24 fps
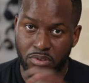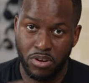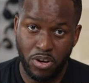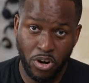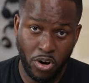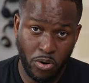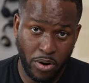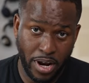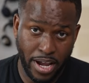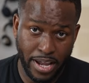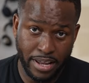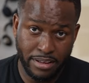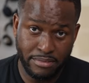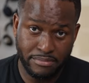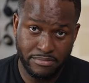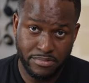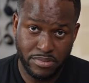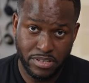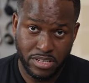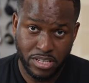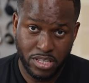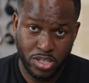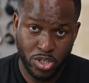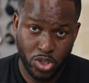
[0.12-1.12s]
All right,
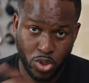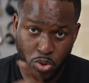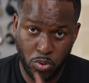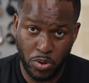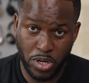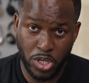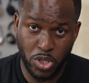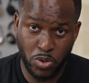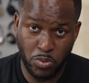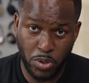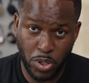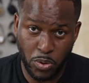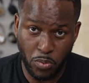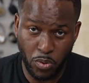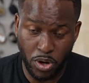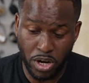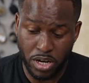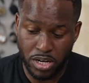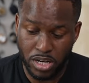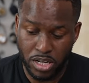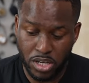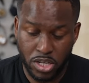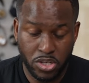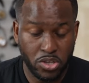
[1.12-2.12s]

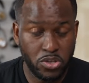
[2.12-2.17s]
2021.